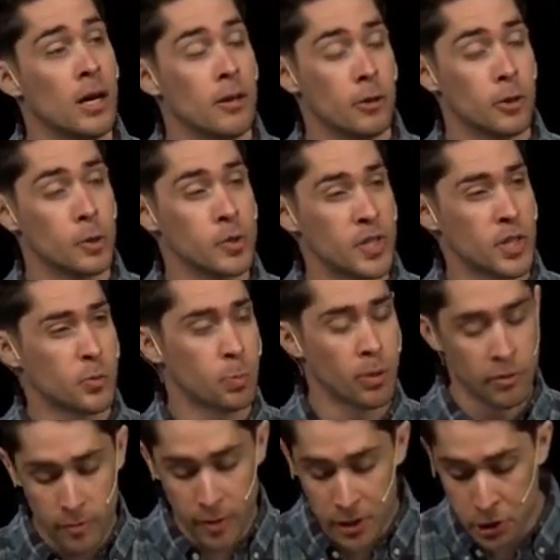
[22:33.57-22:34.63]
there was this
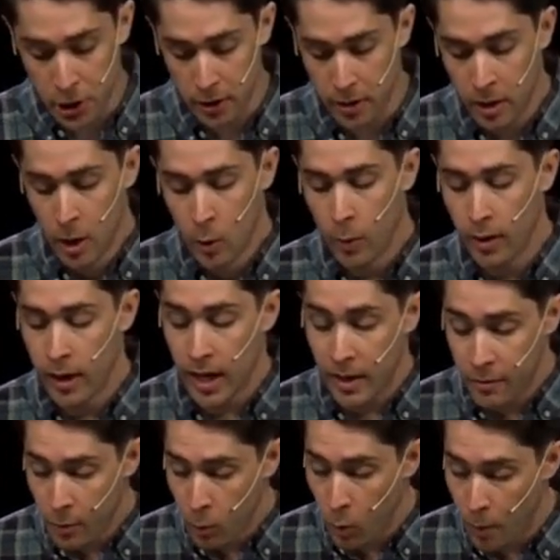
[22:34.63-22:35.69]
provision where
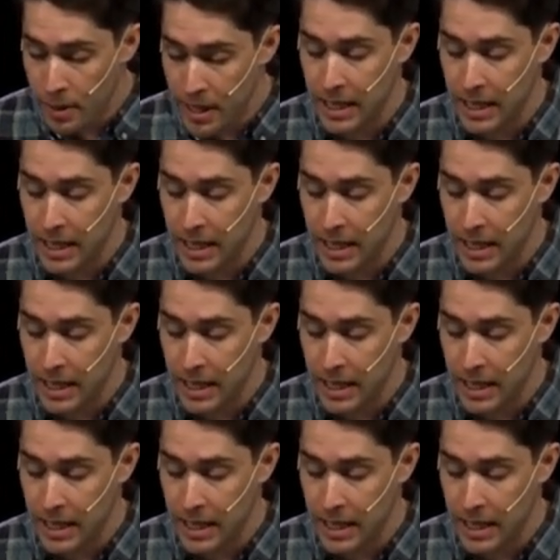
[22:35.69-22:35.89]
if a woman